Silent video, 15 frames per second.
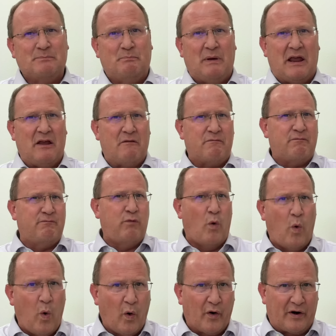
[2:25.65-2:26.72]

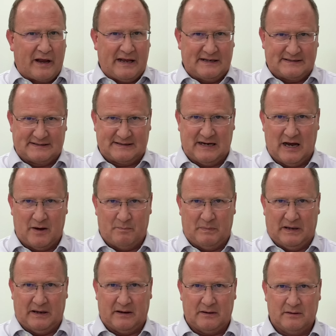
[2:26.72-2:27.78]
before his
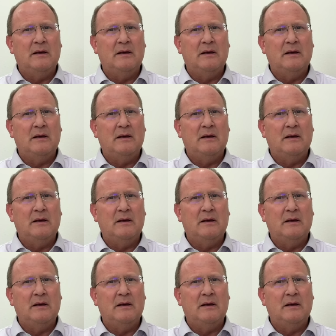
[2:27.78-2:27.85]
coming,